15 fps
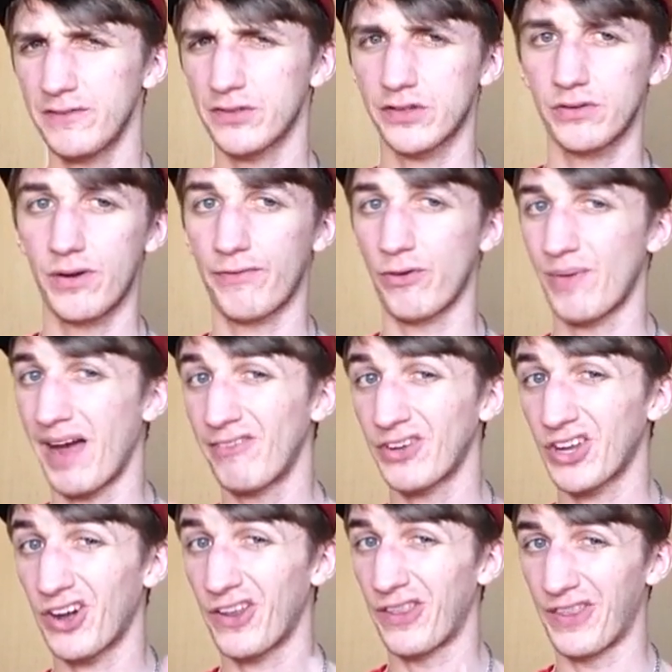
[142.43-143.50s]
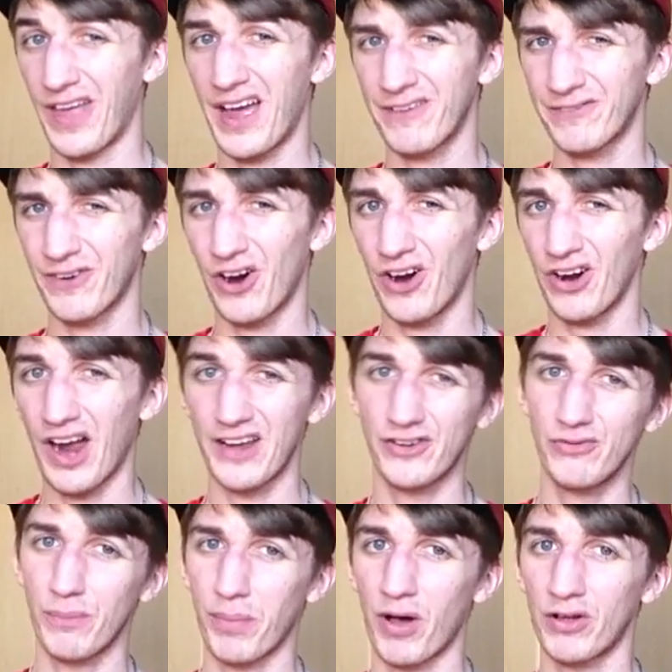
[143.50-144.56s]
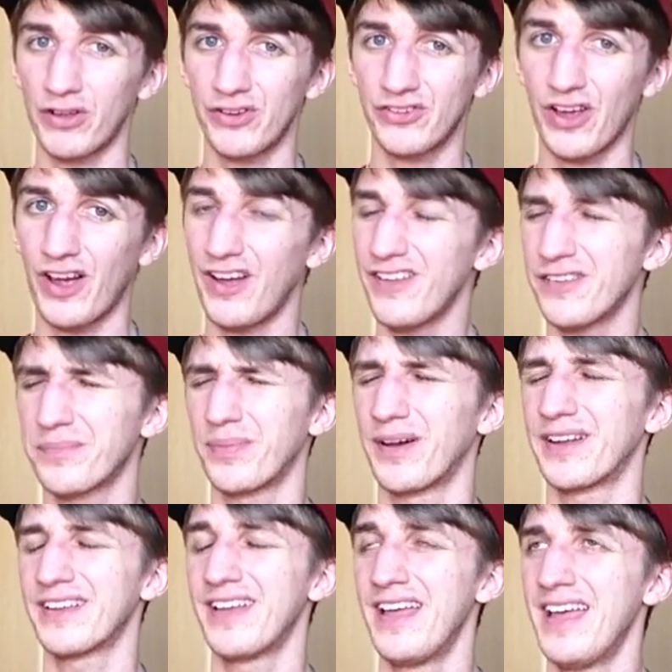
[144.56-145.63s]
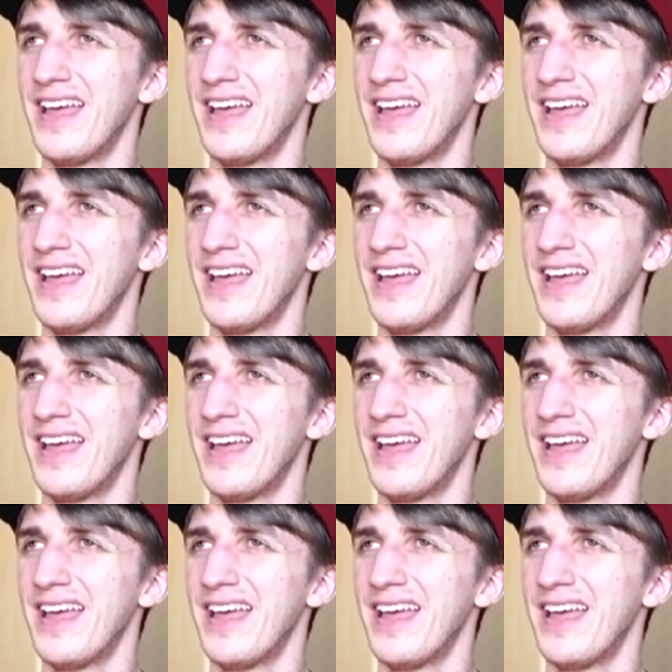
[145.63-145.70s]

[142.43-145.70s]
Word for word: So if you haven't gotten that far, I do apologize, but